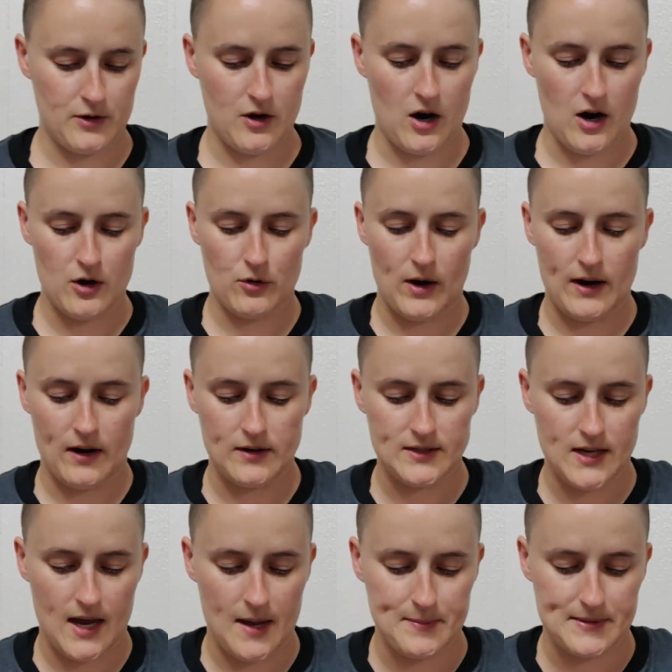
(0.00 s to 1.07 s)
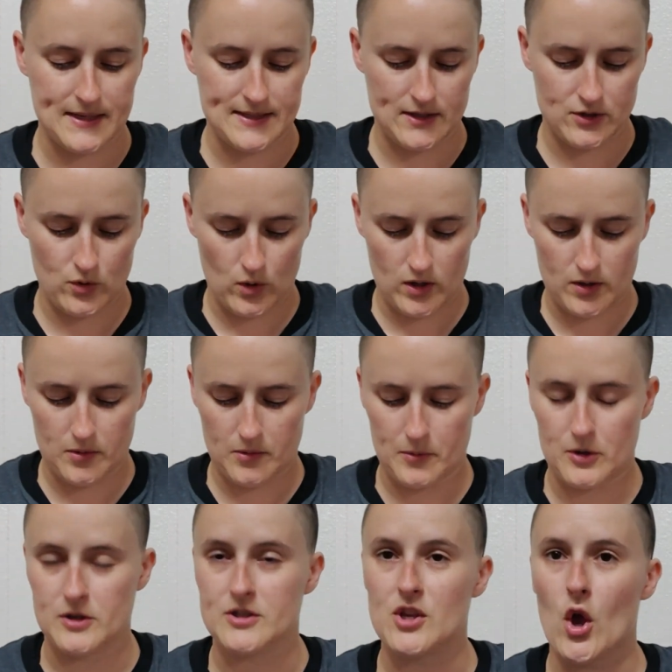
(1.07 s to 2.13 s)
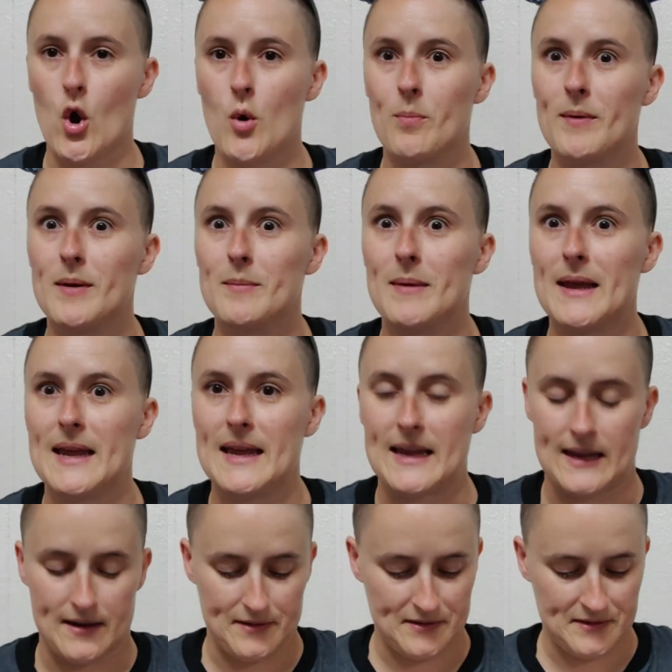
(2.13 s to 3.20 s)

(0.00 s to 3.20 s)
Card right on top says Adorkables, open me.